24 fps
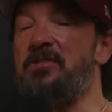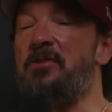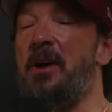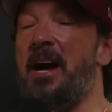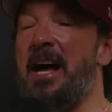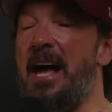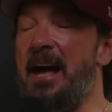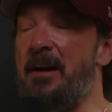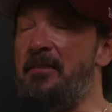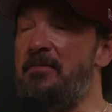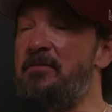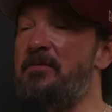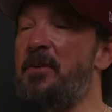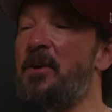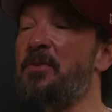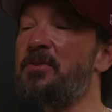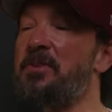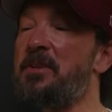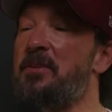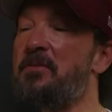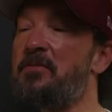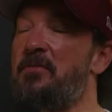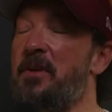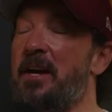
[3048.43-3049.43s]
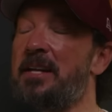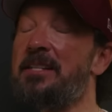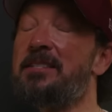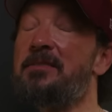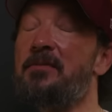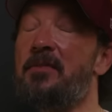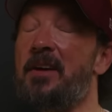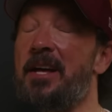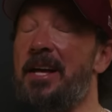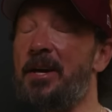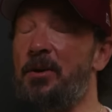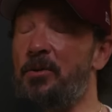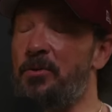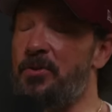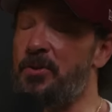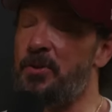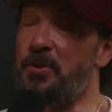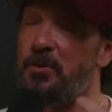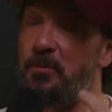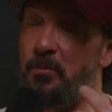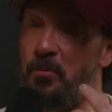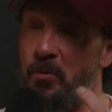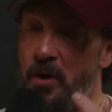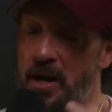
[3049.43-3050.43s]
So I have felt the effects of a
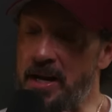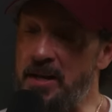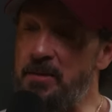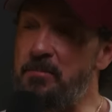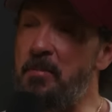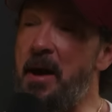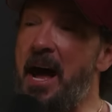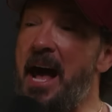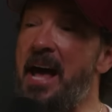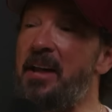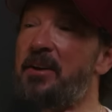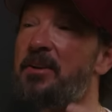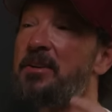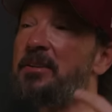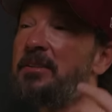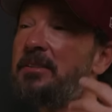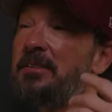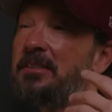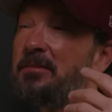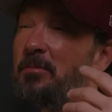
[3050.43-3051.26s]
healthier brain pattern.